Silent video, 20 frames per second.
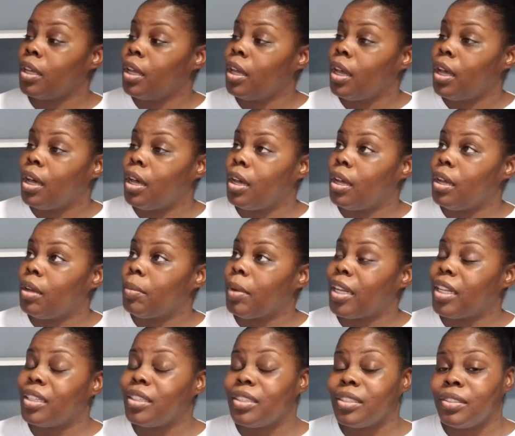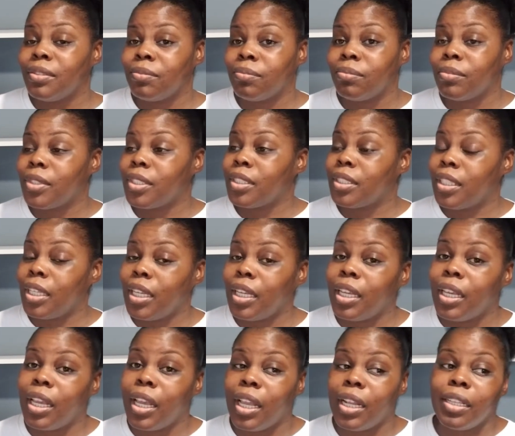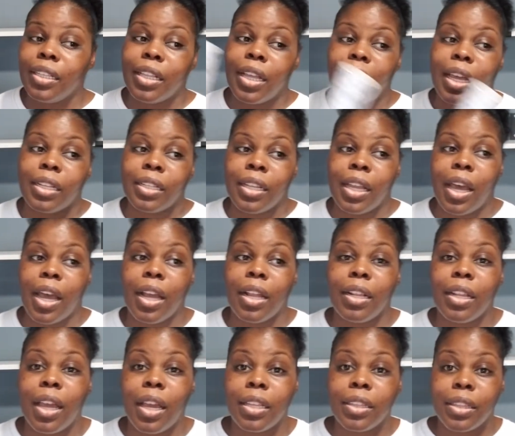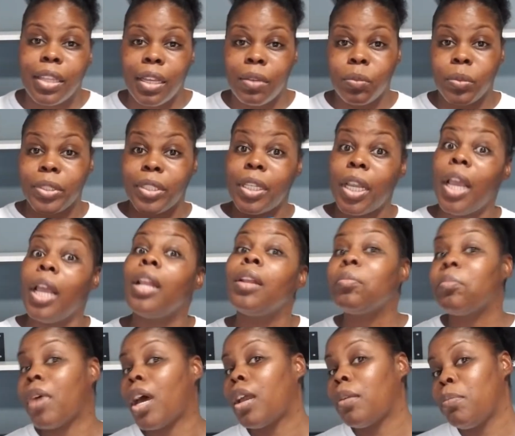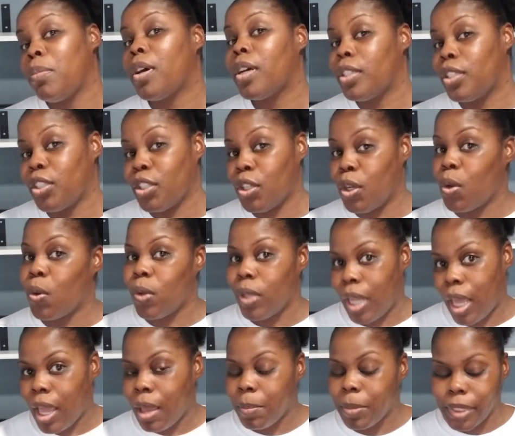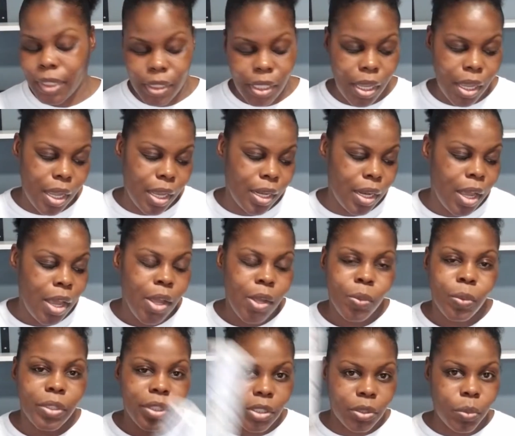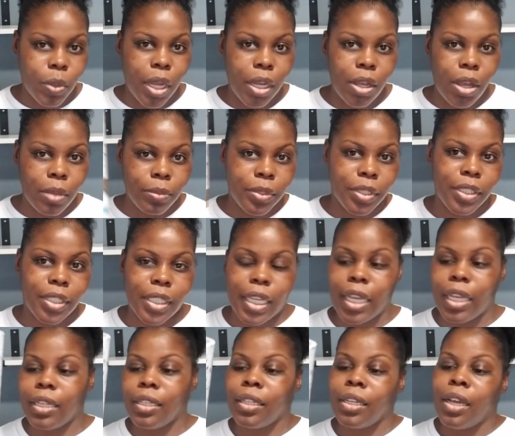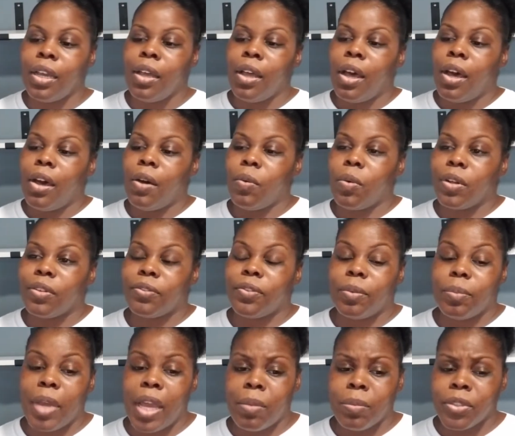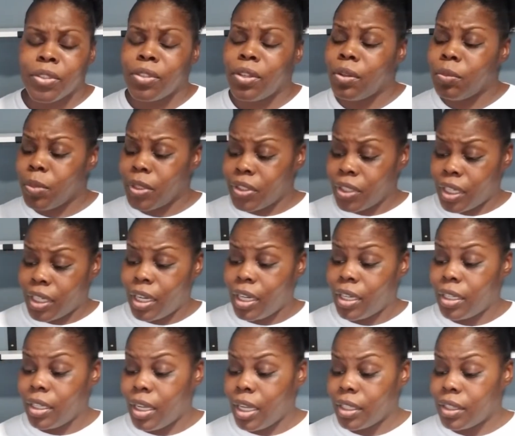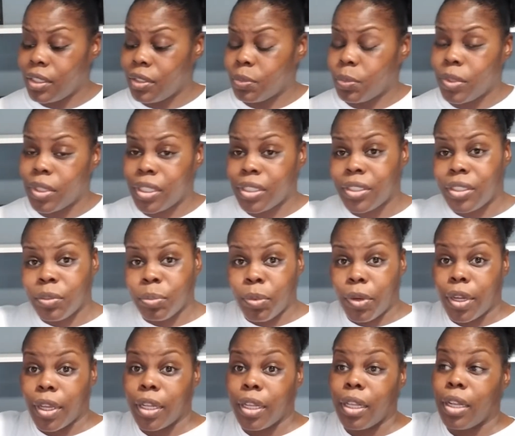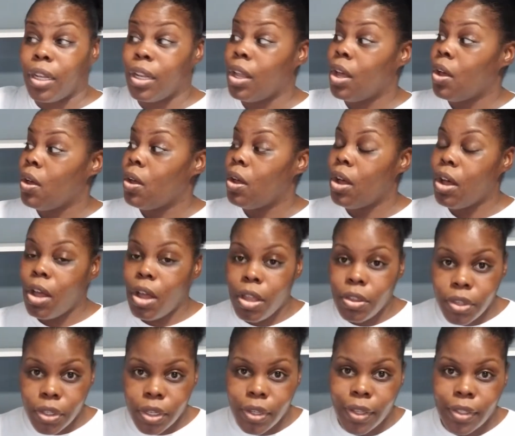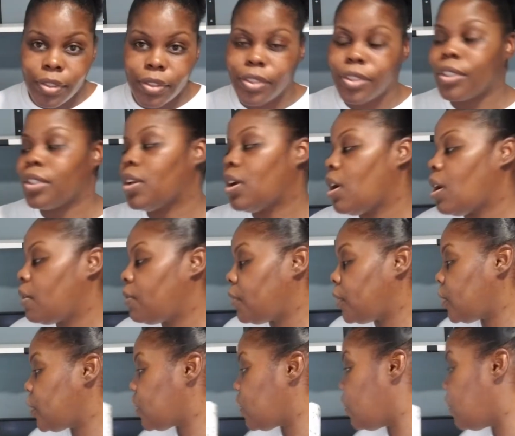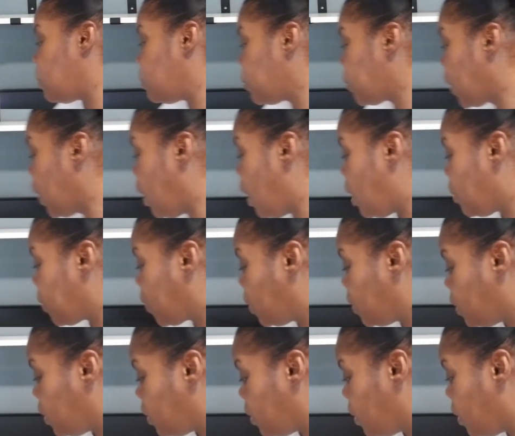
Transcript: I didn't see any that I liked that was in my budget on Amazon, which is why I opted to get one from Amazon, which I kind of like this one because it's bringing in all the colors in the office. So I'm gonna